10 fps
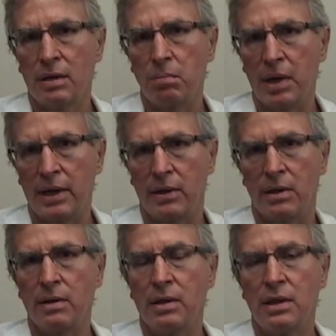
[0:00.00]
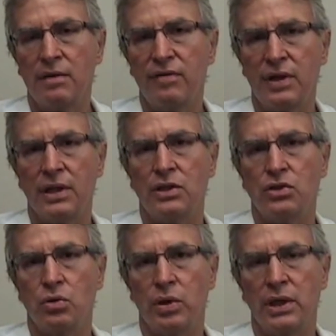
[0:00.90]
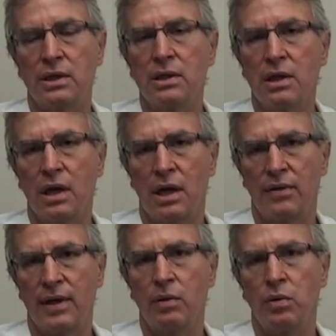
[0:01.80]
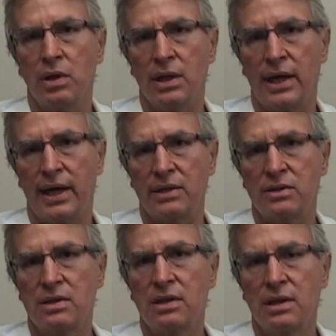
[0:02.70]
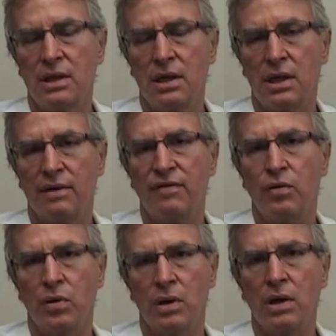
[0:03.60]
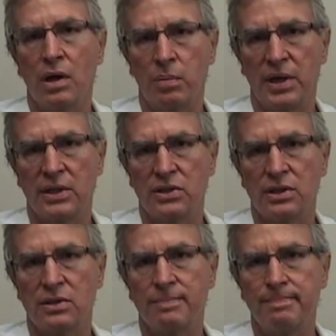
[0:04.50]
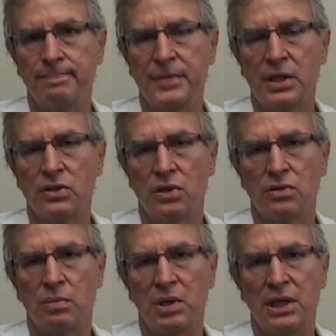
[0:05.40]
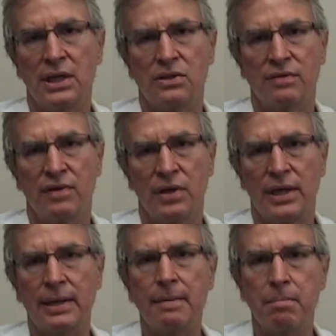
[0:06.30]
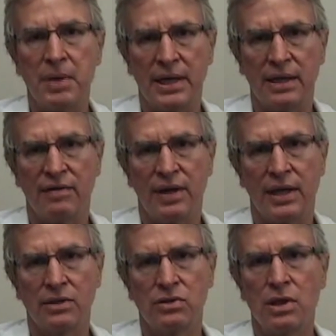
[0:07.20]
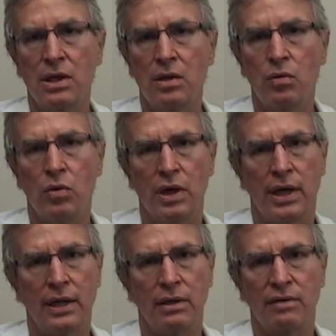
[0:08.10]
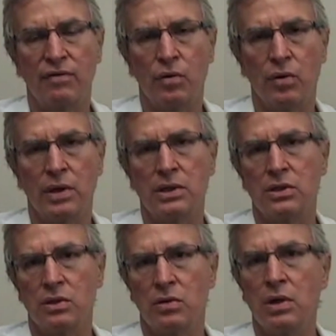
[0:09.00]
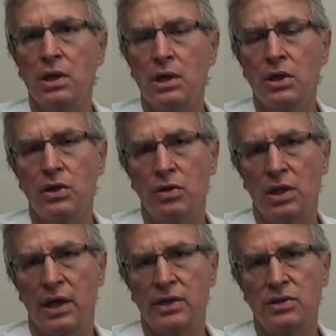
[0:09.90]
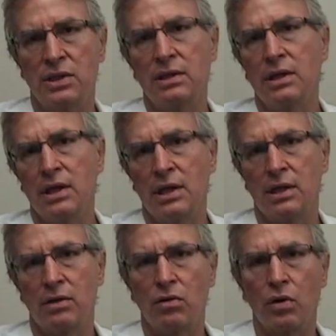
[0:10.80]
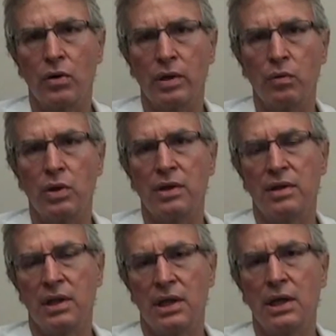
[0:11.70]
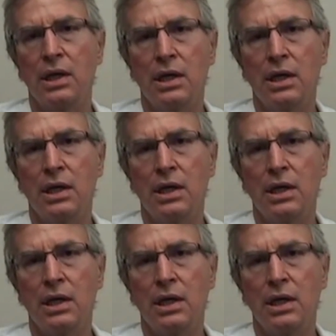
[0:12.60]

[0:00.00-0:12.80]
a better feeling joint that will last for our patients. So to me, it's a very big advance, one I look forward to utilizing and growing with the